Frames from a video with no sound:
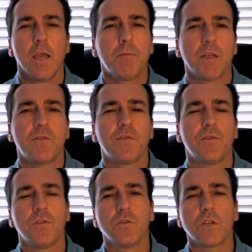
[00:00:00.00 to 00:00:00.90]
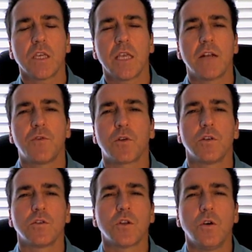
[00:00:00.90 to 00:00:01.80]
But if you're looking at a
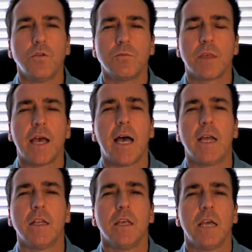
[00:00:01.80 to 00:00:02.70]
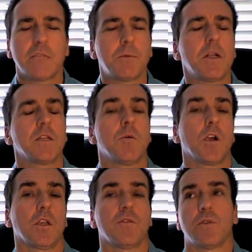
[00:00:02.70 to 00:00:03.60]
foreclosed home that has been on the
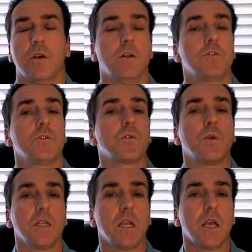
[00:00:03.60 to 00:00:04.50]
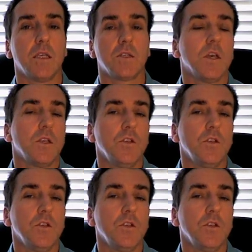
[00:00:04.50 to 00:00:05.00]
market for 120 days,